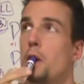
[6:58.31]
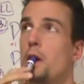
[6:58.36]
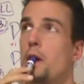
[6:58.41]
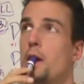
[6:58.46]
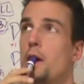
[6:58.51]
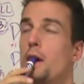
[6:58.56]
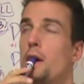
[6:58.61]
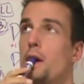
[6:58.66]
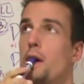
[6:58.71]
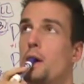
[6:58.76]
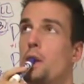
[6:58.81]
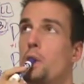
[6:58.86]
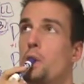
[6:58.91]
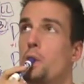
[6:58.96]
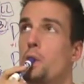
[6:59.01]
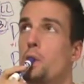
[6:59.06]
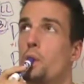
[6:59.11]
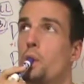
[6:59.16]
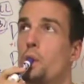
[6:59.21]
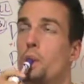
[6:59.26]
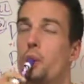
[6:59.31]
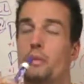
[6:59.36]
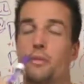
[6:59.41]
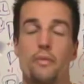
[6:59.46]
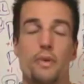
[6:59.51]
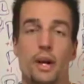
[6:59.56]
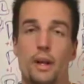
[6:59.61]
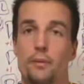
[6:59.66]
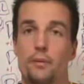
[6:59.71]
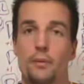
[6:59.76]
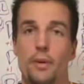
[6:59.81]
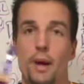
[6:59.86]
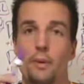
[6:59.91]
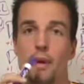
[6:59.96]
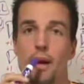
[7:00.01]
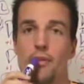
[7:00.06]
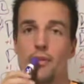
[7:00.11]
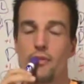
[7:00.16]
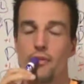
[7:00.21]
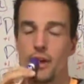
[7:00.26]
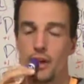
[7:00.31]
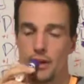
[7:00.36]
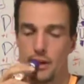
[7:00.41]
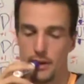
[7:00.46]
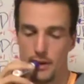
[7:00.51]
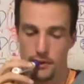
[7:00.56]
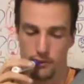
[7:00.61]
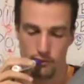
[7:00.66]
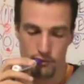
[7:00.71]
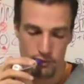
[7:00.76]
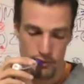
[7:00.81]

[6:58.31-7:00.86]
Um, fun. I'm having fun here.